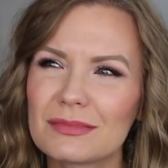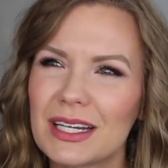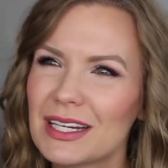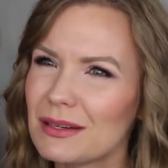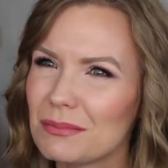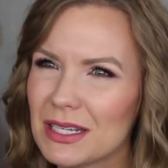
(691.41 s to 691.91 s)
I
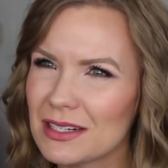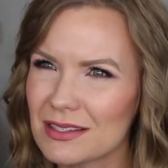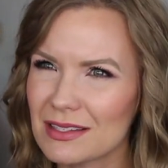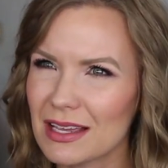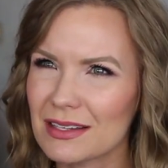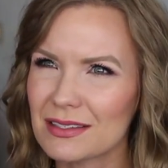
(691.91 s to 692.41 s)
didn't mean to
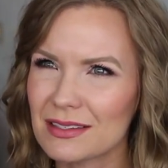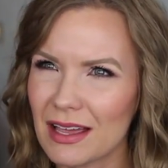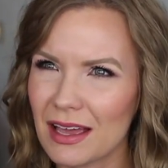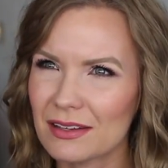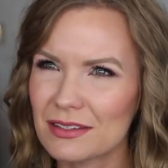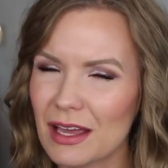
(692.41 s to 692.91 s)
say
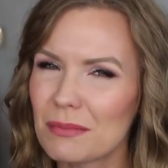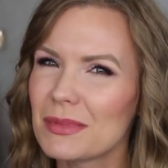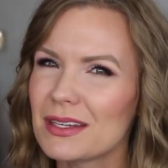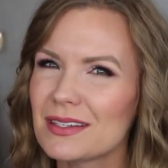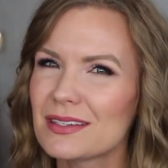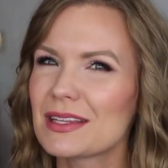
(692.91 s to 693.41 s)
set, I
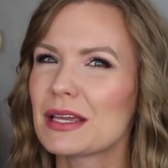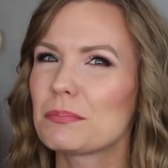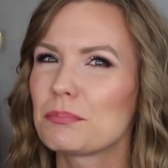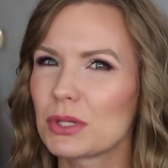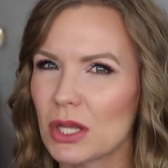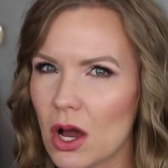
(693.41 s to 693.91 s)
meant to say
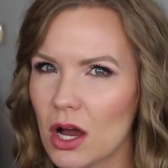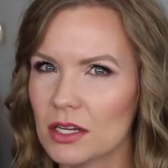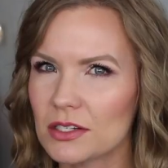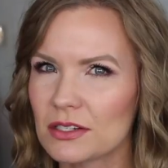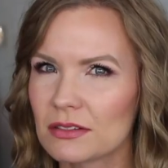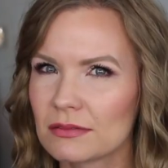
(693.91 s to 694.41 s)

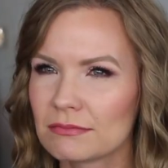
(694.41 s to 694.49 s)
blot.